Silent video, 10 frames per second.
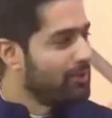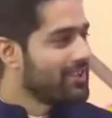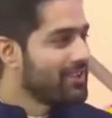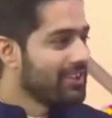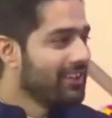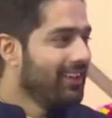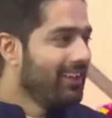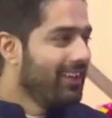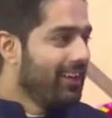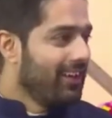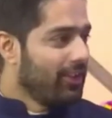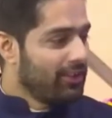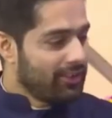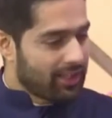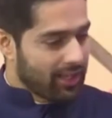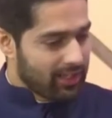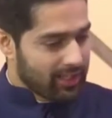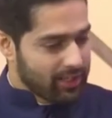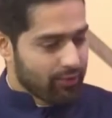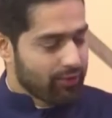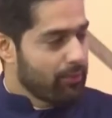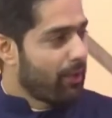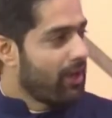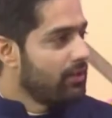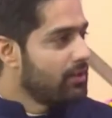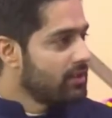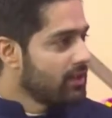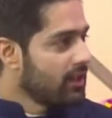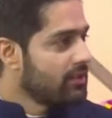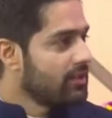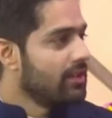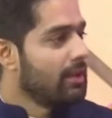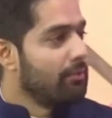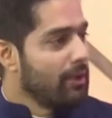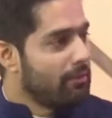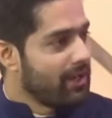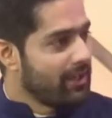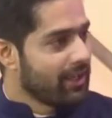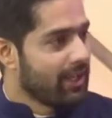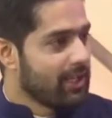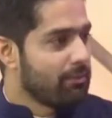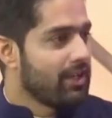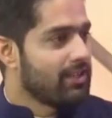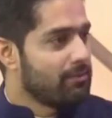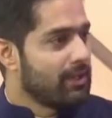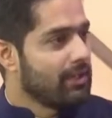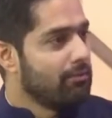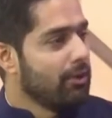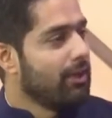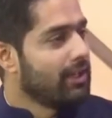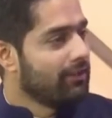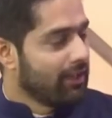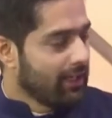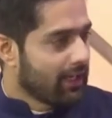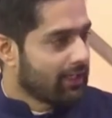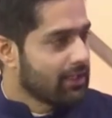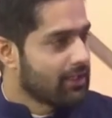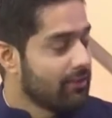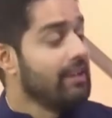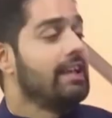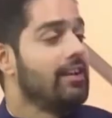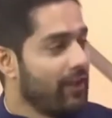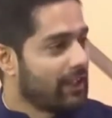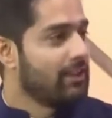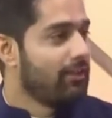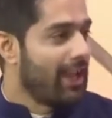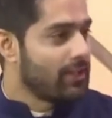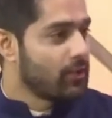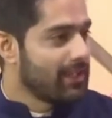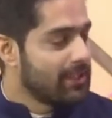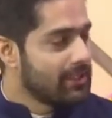Minister. Karnataka is one of the pioneer states in implementing NEP. It's being implemented very aggressively, effectively, as you said